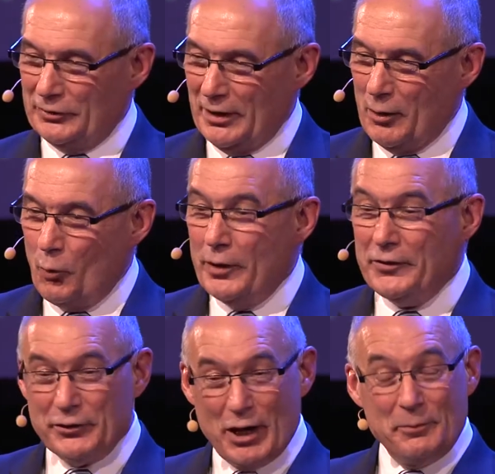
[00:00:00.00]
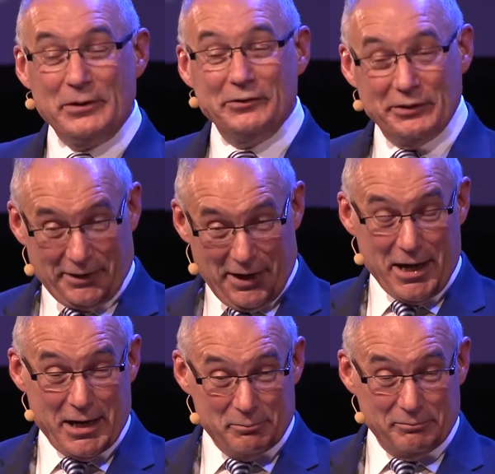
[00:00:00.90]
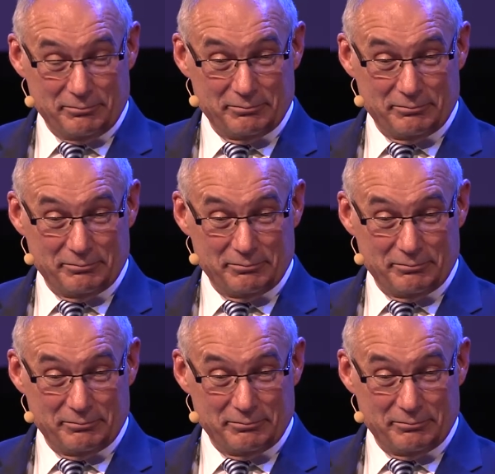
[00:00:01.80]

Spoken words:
One of the companies that came